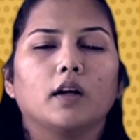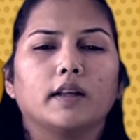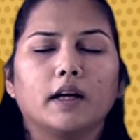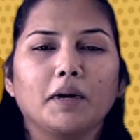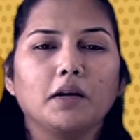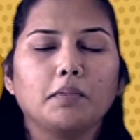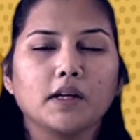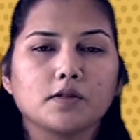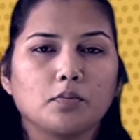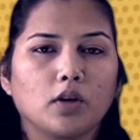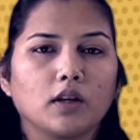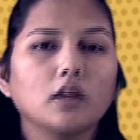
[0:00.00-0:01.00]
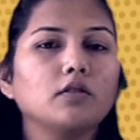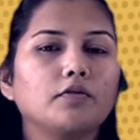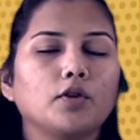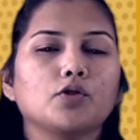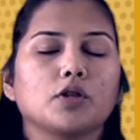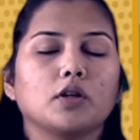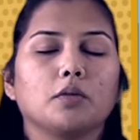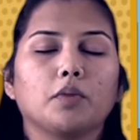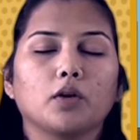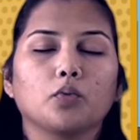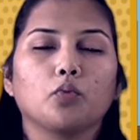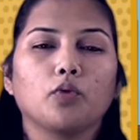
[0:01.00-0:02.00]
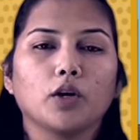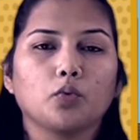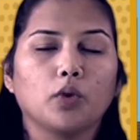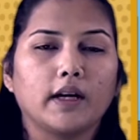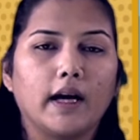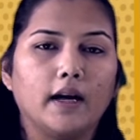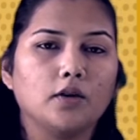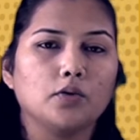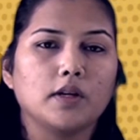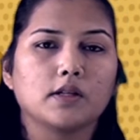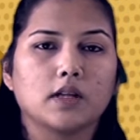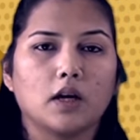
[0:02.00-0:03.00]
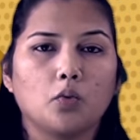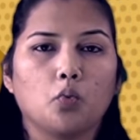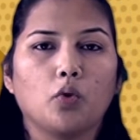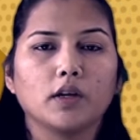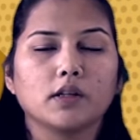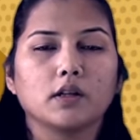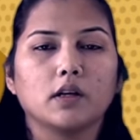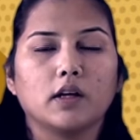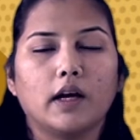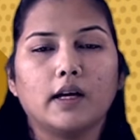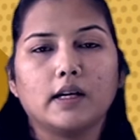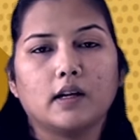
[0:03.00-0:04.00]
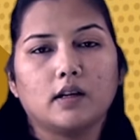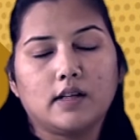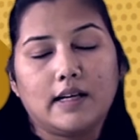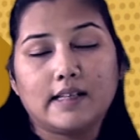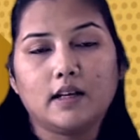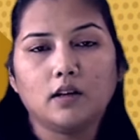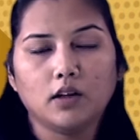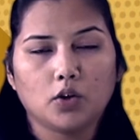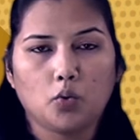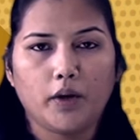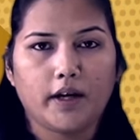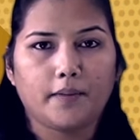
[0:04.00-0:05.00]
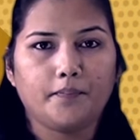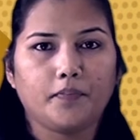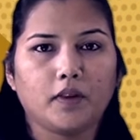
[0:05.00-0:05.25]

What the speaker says: There might be a small confusion about what volcano is and what is an earthquake.